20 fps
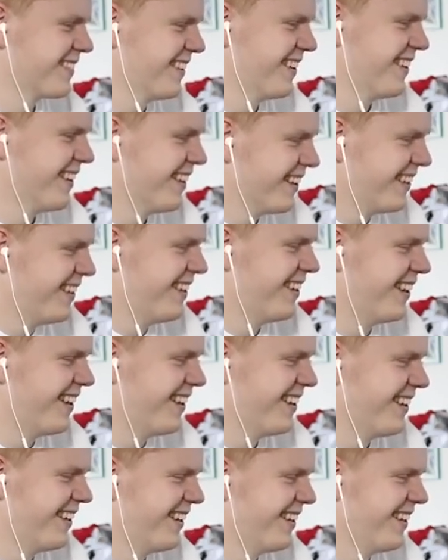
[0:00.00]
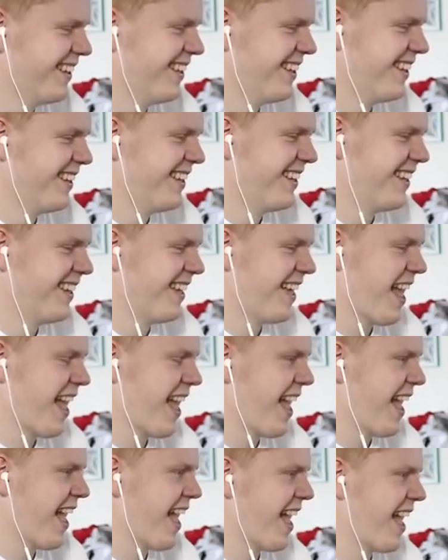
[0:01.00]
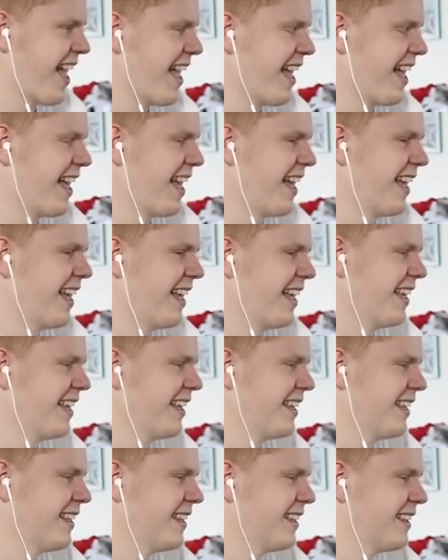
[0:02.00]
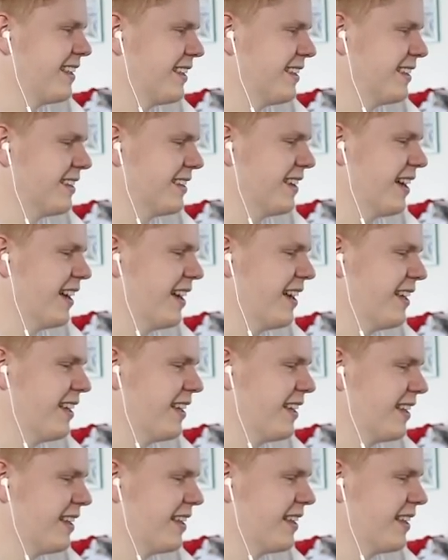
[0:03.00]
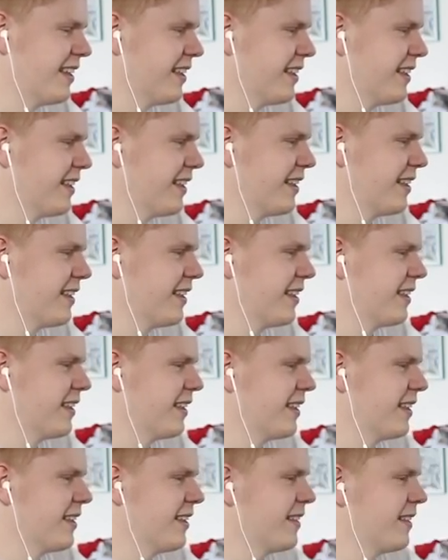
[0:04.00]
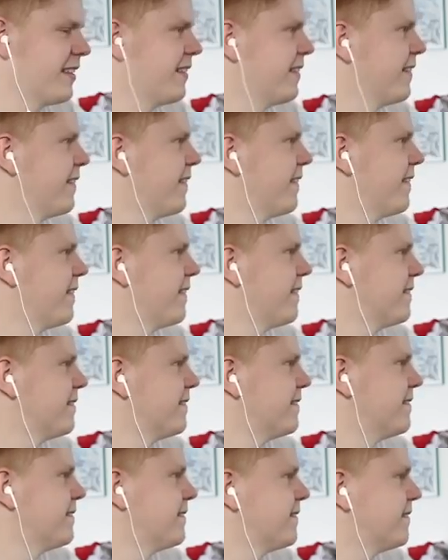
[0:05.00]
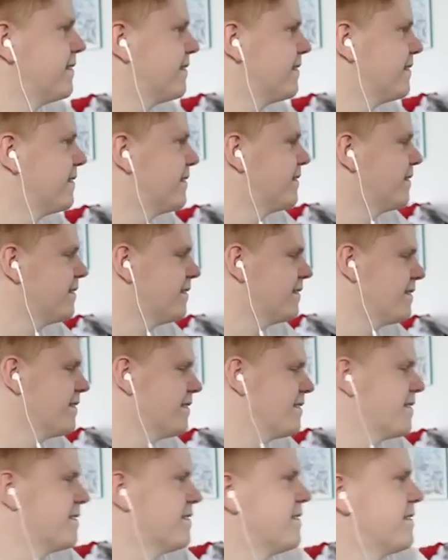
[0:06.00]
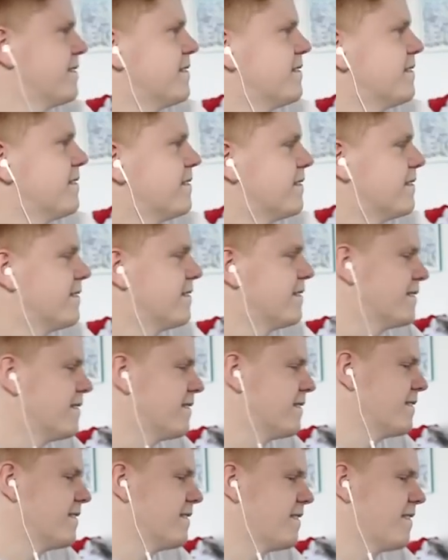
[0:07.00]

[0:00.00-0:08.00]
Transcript: [no speech]